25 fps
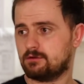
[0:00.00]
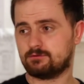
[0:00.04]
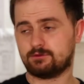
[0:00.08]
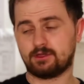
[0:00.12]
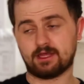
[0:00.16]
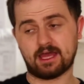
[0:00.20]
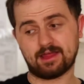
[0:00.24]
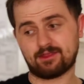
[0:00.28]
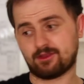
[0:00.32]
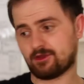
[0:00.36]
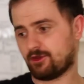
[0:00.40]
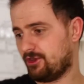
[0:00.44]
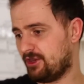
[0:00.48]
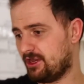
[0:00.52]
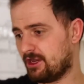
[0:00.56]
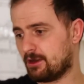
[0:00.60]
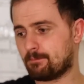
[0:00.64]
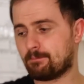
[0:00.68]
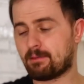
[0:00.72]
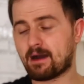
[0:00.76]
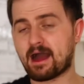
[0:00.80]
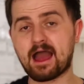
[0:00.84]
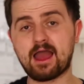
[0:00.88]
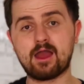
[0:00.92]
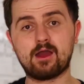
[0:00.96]
at the
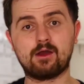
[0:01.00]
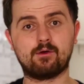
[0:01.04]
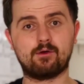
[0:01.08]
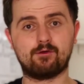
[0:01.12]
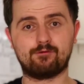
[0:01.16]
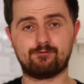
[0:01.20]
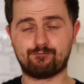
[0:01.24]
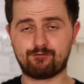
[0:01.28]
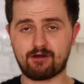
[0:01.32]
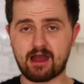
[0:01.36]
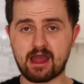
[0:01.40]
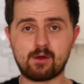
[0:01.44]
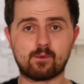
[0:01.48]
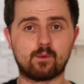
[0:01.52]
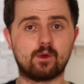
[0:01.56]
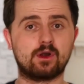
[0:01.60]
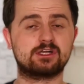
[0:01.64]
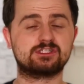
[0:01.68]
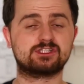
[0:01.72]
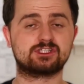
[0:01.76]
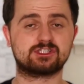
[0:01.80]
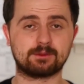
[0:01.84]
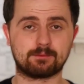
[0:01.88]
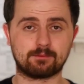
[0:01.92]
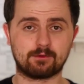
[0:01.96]
nearby
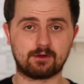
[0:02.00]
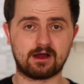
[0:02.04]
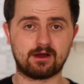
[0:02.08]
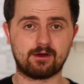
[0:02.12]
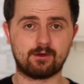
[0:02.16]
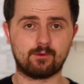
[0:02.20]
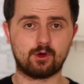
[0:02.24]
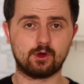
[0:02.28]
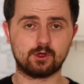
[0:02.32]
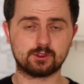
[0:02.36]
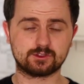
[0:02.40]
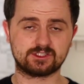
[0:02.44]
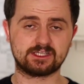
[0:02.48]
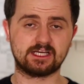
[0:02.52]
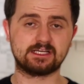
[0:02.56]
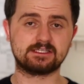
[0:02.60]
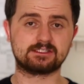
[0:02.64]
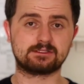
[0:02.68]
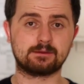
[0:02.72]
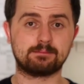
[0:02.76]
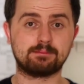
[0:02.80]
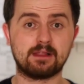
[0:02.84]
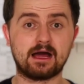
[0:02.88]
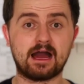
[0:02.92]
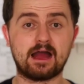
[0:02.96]
fireworks wholesale
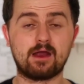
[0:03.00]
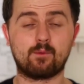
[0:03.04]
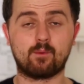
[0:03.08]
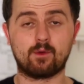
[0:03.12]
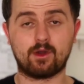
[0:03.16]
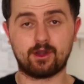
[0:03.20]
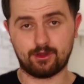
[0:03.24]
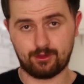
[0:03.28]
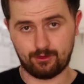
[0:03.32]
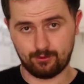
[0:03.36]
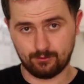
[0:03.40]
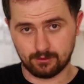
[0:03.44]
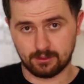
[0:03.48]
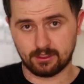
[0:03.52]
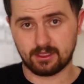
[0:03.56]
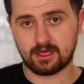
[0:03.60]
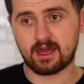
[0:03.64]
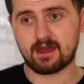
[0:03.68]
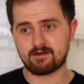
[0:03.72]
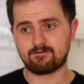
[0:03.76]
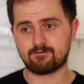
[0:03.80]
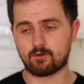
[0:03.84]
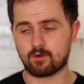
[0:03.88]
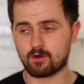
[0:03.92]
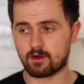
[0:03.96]
supplier where you
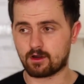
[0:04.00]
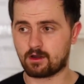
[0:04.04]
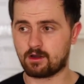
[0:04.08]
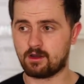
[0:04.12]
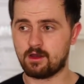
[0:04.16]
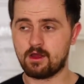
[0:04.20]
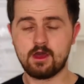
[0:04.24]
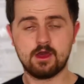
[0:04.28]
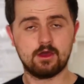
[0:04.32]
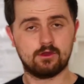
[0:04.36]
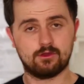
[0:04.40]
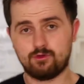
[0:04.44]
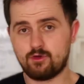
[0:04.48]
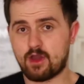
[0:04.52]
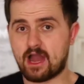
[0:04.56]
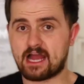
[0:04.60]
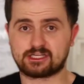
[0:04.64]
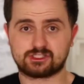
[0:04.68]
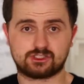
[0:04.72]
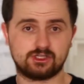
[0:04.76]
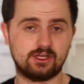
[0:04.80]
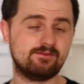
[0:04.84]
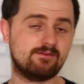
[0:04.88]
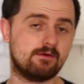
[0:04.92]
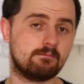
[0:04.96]
live, or you
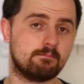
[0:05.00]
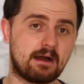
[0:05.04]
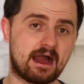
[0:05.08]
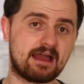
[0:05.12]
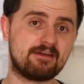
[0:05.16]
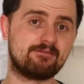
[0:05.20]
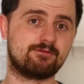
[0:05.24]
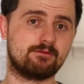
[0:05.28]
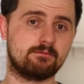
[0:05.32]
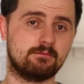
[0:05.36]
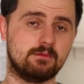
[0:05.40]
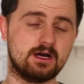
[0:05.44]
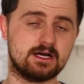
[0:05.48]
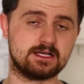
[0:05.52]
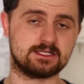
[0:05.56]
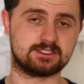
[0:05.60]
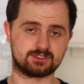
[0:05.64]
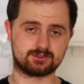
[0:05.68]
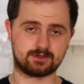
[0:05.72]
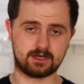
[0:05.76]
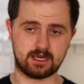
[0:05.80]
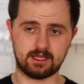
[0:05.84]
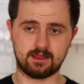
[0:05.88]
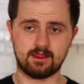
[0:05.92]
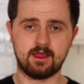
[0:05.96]
actually even buy from us,
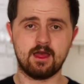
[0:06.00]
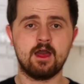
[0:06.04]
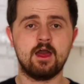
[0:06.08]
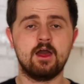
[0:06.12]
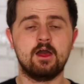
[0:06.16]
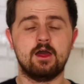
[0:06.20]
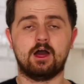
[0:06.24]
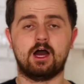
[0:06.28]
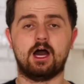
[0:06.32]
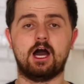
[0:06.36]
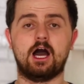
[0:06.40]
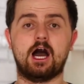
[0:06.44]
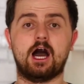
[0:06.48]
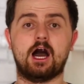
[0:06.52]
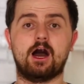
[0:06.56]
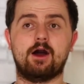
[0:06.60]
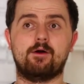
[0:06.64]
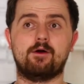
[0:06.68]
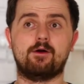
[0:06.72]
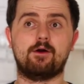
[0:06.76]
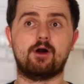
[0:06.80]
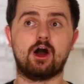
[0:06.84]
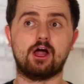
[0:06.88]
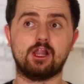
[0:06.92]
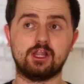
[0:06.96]
right?
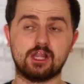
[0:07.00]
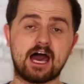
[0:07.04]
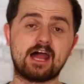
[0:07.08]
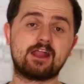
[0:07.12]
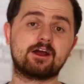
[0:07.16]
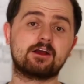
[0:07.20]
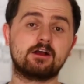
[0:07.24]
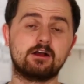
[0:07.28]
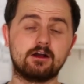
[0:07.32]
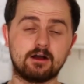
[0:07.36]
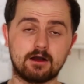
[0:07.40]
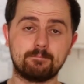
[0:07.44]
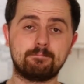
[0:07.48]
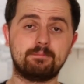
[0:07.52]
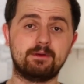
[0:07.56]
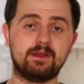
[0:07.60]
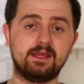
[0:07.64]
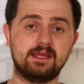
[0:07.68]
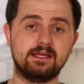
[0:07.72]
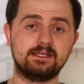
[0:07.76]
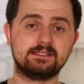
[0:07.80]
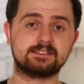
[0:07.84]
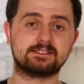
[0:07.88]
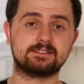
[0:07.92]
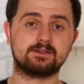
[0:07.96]
A lot of
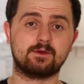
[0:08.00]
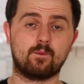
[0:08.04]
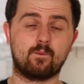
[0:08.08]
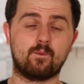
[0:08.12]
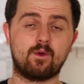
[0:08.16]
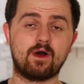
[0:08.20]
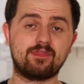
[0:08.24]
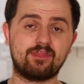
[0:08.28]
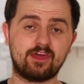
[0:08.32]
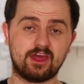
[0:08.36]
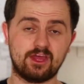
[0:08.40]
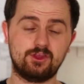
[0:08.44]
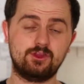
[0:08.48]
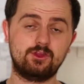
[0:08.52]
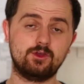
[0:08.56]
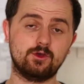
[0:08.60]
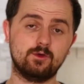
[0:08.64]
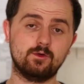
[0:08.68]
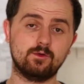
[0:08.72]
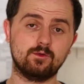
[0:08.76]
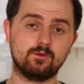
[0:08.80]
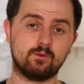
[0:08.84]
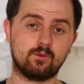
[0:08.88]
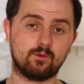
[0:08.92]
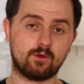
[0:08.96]
companies, what they
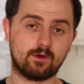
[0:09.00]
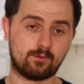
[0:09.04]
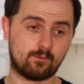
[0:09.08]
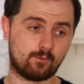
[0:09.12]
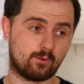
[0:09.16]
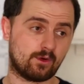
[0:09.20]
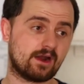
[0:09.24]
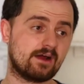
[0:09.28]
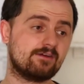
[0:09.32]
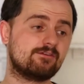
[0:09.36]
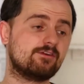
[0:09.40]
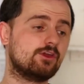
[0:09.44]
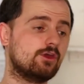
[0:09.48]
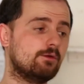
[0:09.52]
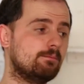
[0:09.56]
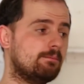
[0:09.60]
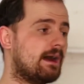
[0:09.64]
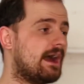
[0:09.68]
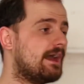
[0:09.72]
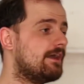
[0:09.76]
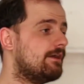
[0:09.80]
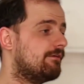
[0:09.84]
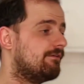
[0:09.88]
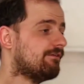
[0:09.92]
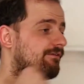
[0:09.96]
do, wherever you
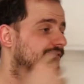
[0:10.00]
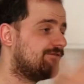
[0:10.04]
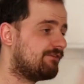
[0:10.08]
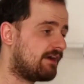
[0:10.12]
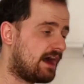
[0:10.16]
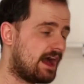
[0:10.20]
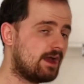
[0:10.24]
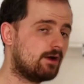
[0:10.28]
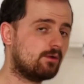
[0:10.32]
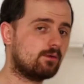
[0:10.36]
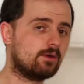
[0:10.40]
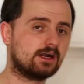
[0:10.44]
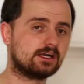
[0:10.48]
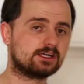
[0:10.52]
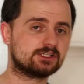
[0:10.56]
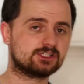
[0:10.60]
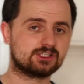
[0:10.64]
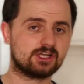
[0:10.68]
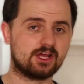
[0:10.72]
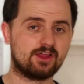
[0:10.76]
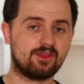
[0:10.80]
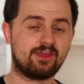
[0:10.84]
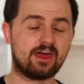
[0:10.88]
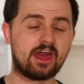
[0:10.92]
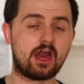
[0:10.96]
buy your
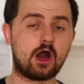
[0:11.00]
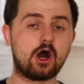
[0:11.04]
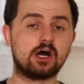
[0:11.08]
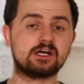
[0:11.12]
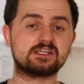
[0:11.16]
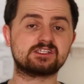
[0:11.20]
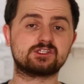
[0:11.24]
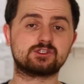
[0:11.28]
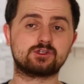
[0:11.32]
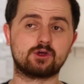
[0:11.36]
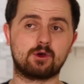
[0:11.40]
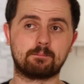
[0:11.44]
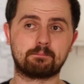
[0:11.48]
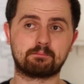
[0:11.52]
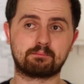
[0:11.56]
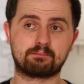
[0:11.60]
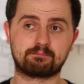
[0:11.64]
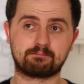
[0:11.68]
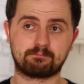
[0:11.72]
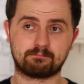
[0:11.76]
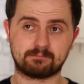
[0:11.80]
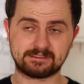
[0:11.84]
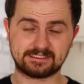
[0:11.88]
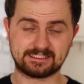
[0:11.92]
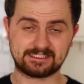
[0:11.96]
fireworks, they also
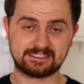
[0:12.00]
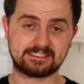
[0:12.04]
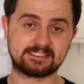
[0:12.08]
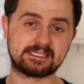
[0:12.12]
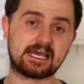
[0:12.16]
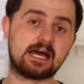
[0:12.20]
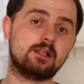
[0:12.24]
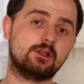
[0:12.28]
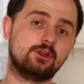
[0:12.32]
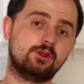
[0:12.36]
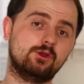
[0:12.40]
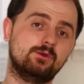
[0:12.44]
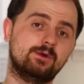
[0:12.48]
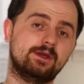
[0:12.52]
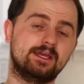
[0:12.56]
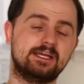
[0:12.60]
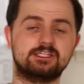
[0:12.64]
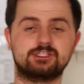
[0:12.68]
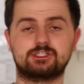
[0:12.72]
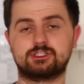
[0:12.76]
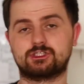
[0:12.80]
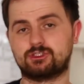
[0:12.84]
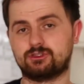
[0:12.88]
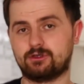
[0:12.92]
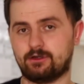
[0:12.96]
sell you
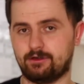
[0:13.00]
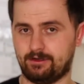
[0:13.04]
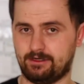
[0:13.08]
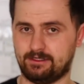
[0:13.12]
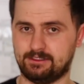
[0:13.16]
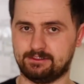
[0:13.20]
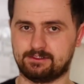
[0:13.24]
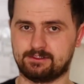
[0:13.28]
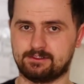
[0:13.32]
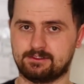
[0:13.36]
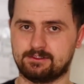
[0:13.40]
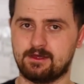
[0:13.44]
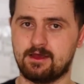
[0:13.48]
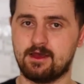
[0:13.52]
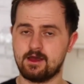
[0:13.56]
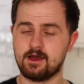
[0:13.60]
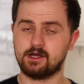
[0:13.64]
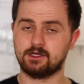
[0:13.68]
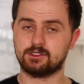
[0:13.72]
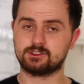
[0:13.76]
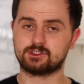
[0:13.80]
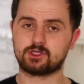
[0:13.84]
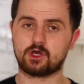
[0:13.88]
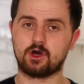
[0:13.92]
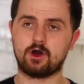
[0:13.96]
insurance.
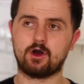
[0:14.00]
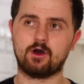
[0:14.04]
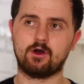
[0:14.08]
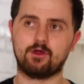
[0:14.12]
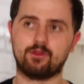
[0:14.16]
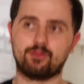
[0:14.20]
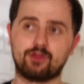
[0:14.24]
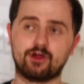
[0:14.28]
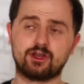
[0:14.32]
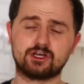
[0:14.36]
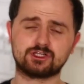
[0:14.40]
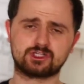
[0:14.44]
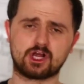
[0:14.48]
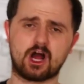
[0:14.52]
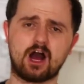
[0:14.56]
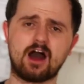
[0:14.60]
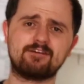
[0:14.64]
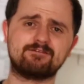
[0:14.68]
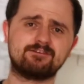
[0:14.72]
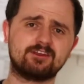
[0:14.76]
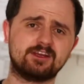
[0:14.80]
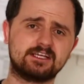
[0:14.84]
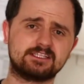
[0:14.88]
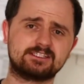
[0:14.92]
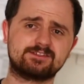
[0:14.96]
So there's
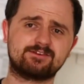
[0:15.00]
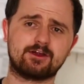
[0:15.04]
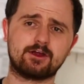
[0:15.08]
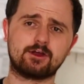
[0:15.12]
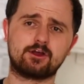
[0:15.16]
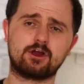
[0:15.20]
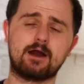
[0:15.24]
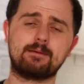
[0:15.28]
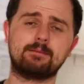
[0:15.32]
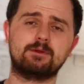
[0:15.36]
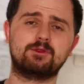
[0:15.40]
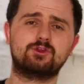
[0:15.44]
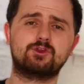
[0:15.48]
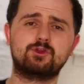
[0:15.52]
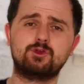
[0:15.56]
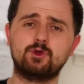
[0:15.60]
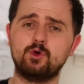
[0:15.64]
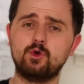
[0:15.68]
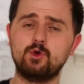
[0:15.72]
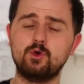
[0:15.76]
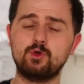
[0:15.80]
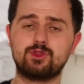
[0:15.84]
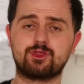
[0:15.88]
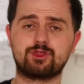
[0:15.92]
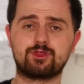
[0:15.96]
often, it's very common,
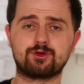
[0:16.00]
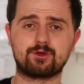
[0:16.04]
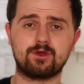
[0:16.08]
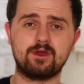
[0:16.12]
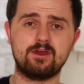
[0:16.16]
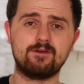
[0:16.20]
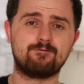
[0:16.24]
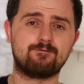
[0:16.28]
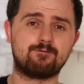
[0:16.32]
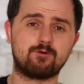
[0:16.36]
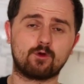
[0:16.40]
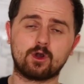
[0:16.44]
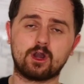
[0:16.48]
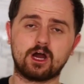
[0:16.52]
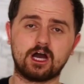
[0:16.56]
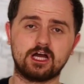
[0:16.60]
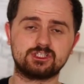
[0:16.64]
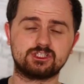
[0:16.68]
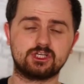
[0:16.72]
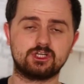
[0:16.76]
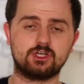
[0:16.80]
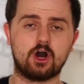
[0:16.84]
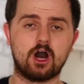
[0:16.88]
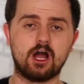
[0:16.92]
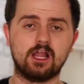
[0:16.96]
$200, $300,
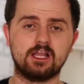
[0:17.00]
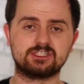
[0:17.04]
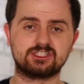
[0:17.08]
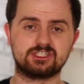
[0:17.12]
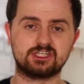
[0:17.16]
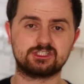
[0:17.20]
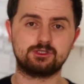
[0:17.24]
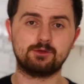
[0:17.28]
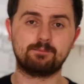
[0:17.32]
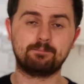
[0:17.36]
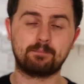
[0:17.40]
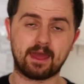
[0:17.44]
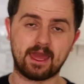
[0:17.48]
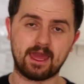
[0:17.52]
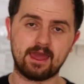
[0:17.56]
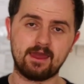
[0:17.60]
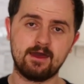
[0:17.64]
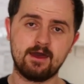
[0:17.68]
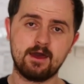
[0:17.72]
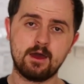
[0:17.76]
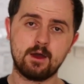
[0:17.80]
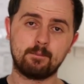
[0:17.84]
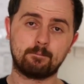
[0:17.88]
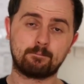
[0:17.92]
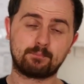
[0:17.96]
$400 that you pay
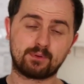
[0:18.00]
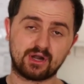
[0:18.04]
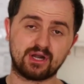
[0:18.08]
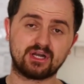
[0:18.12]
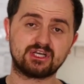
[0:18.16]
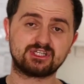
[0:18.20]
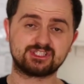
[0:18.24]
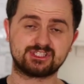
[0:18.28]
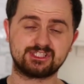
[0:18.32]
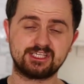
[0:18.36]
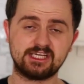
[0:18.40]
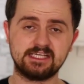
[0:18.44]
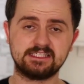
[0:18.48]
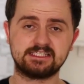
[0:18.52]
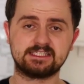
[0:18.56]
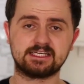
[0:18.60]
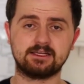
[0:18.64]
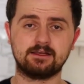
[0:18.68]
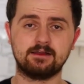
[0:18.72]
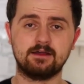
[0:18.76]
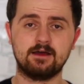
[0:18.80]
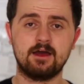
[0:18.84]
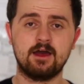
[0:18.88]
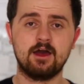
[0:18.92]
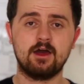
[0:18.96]
per
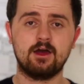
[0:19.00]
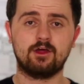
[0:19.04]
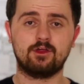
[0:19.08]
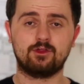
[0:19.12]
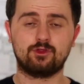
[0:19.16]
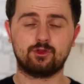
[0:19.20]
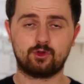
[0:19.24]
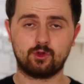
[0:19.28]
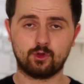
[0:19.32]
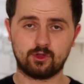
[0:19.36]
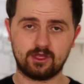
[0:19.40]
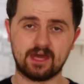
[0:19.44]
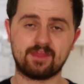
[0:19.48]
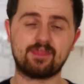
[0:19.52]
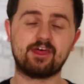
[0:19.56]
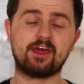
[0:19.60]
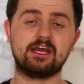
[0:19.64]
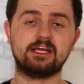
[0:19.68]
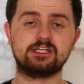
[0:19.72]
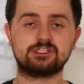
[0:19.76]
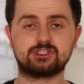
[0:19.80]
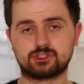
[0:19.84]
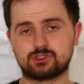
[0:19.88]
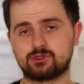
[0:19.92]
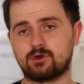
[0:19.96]
season to get the
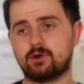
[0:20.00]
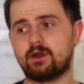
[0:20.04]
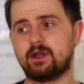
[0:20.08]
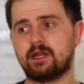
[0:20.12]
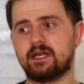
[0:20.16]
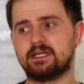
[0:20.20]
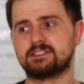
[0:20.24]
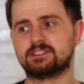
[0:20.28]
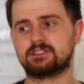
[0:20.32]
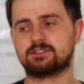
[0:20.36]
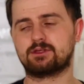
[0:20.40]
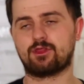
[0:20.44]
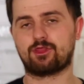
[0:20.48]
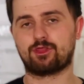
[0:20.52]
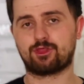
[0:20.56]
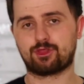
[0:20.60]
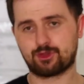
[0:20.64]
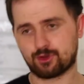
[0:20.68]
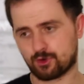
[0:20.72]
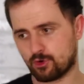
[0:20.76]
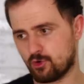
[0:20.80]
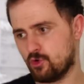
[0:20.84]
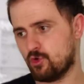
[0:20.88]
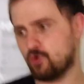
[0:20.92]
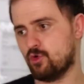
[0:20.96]
insurance
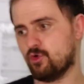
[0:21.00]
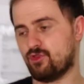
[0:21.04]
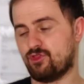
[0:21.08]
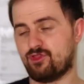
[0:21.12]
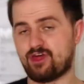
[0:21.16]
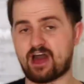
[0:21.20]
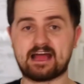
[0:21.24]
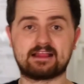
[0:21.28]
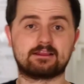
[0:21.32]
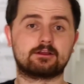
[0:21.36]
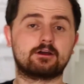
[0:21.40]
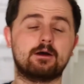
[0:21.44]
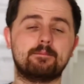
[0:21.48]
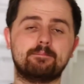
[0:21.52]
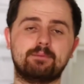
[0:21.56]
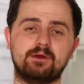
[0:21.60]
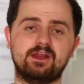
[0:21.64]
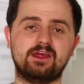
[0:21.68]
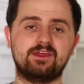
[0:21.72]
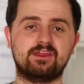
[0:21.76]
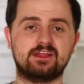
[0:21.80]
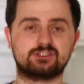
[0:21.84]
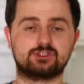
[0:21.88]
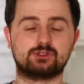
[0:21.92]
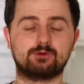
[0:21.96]
through that
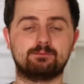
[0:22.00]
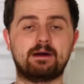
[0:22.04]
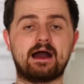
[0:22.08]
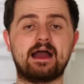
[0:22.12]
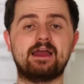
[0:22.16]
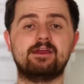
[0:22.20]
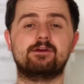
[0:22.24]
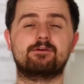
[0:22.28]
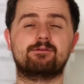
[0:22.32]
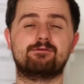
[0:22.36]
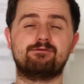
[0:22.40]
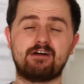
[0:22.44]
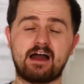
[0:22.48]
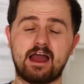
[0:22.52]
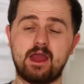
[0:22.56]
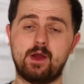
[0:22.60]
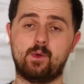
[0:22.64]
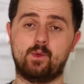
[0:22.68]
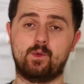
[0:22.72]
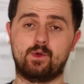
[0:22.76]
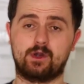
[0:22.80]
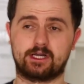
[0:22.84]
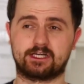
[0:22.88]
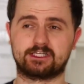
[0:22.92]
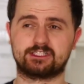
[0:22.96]
company that you're buying your
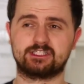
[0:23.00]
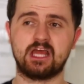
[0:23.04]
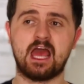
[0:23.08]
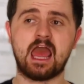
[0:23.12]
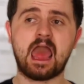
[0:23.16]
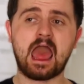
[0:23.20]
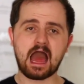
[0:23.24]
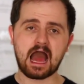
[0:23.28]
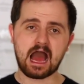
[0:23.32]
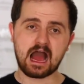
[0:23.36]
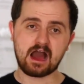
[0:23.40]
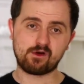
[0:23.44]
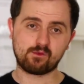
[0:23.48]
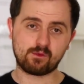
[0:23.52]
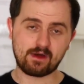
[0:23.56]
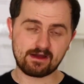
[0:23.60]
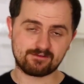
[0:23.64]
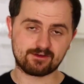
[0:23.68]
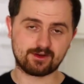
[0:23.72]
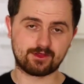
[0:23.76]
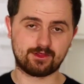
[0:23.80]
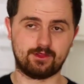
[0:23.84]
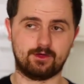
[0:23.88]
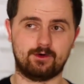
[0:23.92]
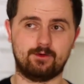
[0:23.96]
fireworks.
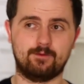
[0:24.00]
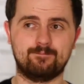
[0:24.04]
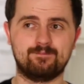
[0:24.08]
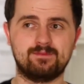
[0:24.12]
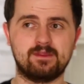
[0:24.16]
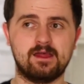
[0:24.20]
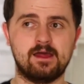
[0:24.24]
However though,